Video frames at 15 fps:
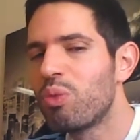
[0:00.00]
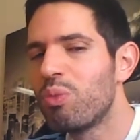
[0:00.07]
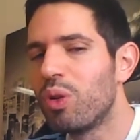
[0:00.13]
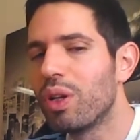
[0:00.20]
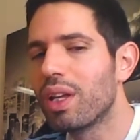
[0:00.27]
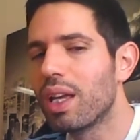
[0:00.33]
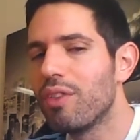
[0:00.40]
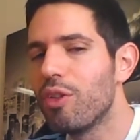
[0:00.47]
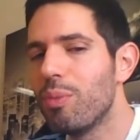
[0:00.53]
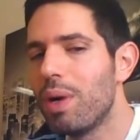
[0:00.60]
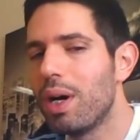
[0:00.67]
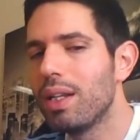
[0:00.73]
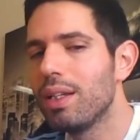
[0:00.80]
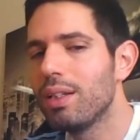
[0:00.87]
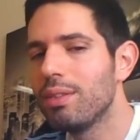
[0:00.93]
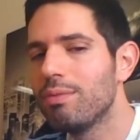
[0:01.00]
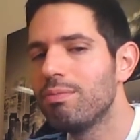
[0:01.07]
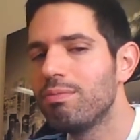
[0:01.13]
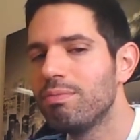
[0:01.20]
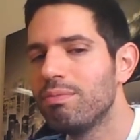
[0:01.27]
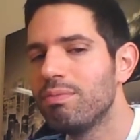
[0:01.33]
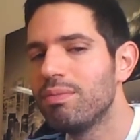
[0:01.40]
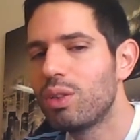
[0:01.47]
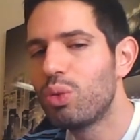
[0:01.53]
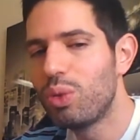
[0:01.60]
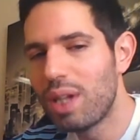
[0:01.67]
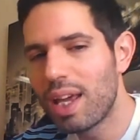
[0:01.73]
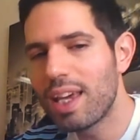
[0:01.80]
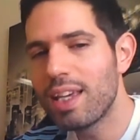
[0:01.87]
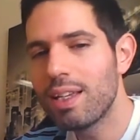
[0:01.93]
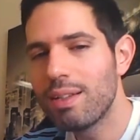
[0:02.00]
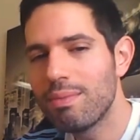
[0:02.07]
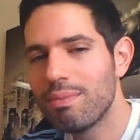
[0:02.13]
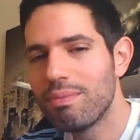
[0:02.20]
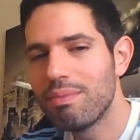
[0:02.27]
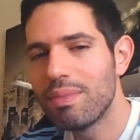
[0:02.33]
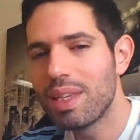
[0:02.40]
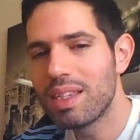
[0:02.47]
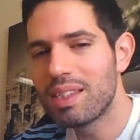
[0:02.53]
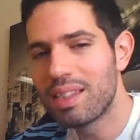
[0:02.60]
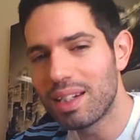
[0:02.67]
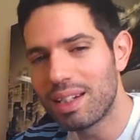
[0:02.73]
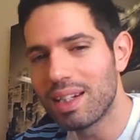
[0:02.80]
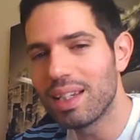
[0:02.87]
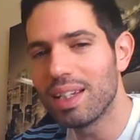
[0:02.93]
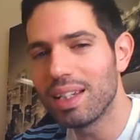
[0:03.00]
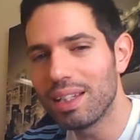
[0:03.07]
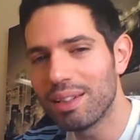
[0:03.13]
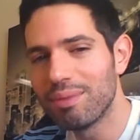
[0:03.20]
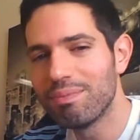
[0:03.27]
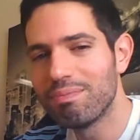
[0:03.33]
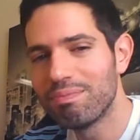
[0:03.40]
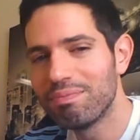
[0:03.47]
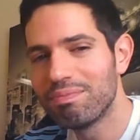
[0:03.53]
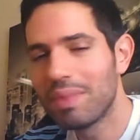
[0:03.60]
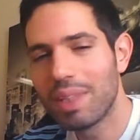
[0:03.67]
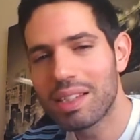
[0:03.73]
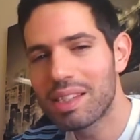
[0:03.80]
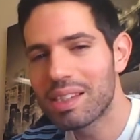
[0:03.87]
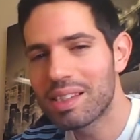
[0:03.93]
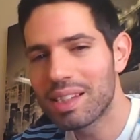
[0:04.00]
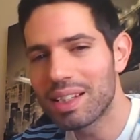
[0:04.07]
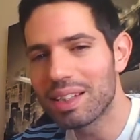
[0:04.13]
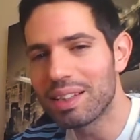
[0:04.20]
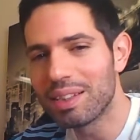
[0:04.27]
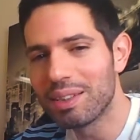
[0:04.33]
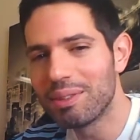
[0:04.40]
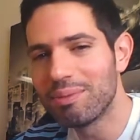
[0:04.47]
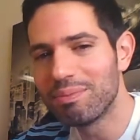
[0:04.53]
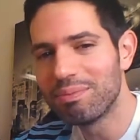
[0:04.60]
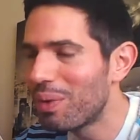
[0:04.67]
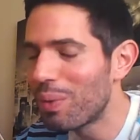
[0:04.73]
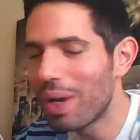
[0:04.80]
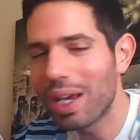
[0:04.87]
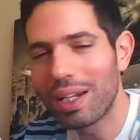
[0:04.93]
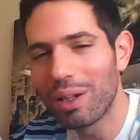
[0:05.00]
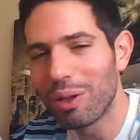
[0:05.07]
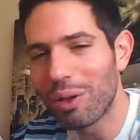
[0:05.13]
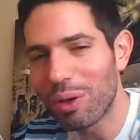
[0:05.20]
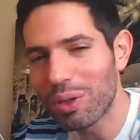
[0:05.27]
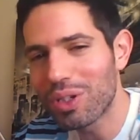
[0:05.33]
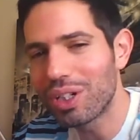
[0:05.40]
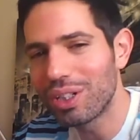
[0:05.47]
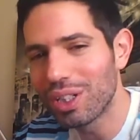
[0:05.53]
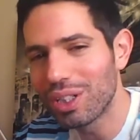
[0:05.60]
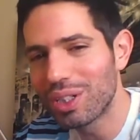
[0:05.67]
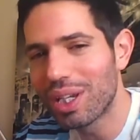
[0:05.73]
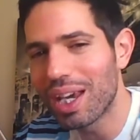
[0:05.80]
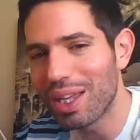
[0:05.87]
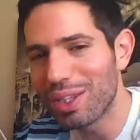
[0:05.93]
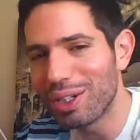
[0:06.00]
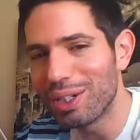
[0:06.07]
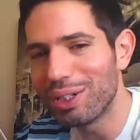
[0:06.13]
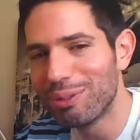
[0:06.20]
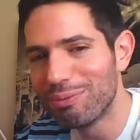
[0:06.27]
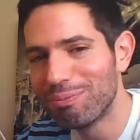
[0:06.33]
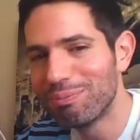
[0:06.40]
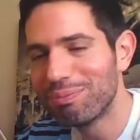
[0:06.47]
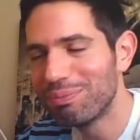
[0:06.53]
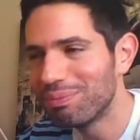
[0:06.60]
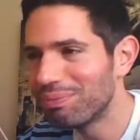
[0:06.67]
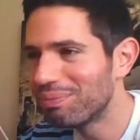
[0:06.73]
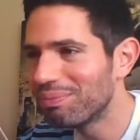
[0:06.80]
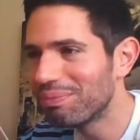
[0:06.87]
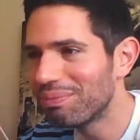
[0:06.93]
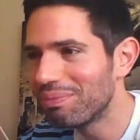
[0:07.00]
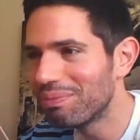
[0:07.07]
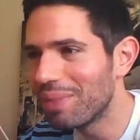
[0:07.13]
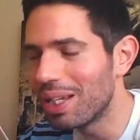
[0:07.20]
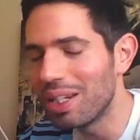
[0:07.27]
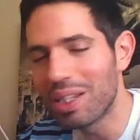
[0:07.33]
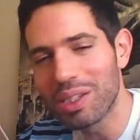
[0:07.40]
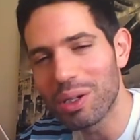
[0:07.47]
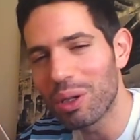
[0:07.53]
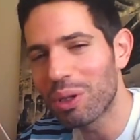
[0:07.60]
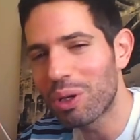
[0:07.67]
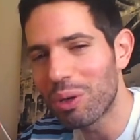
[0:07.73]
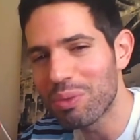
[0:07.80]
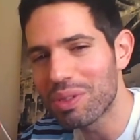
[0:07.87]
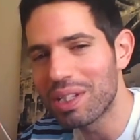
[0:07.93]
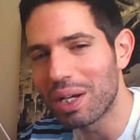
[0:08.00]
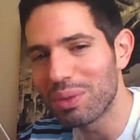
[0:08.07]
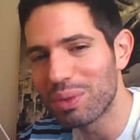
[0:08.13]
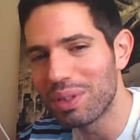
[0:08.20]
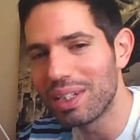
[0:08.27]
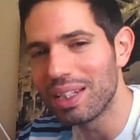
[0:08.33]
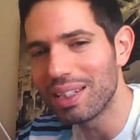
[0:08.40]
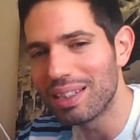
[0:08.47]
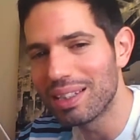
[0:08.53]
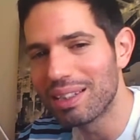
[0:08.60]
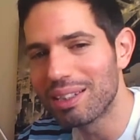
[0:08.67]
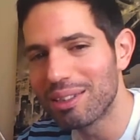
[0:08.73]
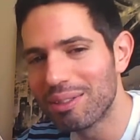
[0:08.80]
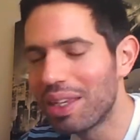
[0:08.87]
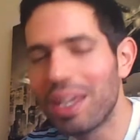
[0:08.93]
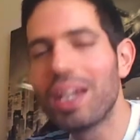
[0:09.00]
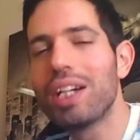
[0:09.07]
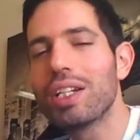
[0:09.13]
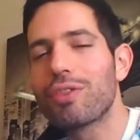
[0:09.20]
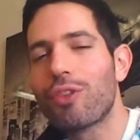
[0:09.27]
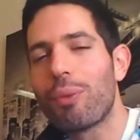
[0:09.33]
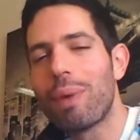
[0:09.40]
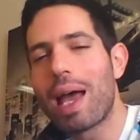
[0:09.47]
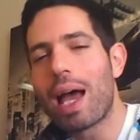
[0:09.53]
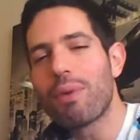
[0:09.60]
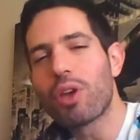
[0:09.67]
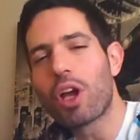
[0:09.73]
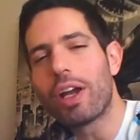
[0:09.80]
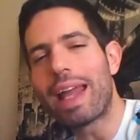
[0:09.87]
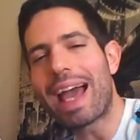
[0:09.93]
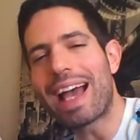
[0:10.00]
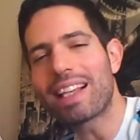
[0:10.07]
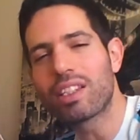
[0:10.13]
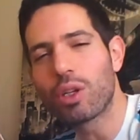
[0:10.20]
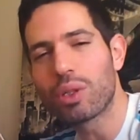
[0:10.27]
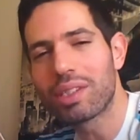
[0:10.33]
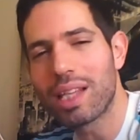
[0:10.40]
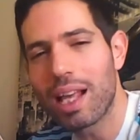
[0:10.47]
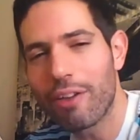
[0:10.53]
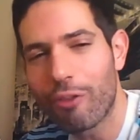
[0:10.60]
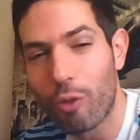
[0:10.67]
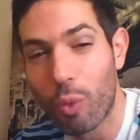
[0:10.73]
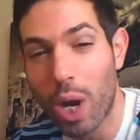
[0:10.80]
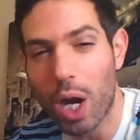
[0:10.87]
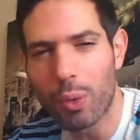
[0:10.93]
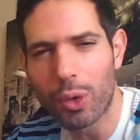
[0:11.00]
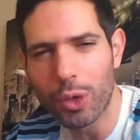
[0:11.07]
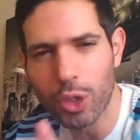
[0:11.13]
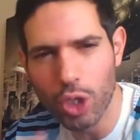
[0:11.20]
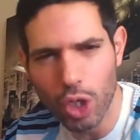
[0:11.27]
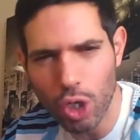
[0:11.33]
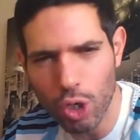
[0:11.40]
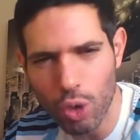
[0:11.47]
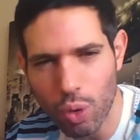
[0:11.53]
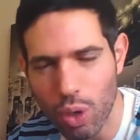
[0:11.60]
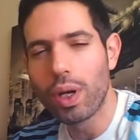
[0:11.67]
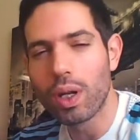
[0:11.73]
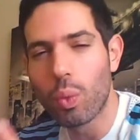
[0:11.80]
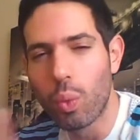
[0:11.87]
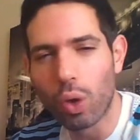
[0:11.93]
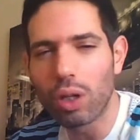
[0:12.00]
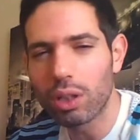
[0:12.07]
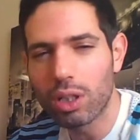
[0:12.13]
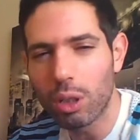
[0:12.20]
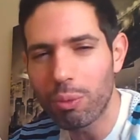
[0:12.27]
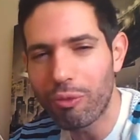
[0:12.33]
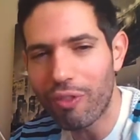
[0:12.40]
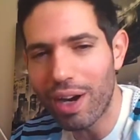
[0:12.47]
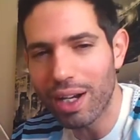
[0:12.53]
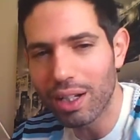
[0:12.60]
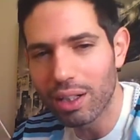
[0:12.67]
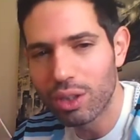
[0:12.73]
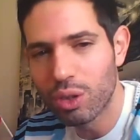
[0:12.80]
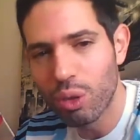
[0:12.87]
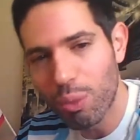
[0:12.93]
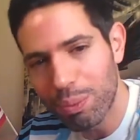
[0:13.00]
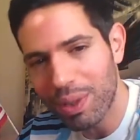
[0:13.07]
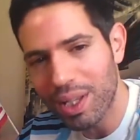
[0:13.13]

Good morning, everybody. Today is the day. This is it. We had a long journey together, and it all comes down to this. Years from now, you're going to ask yourself, where were you when the World Cup final took